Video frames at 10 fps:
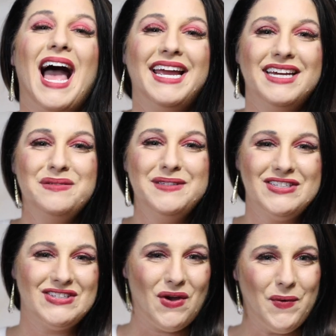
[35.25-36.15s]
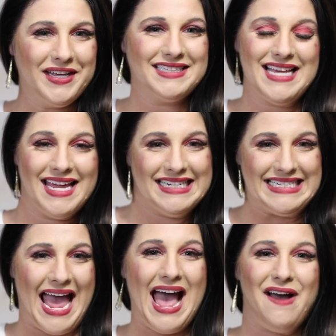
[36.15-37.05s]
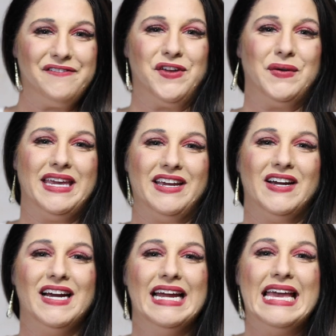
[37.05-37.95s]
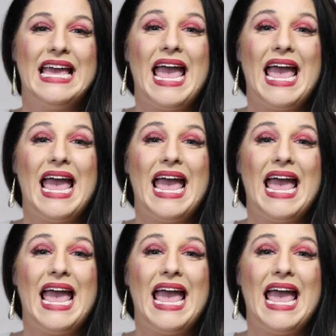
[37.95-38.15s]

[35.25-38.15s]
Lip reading: I am so excited to have you here.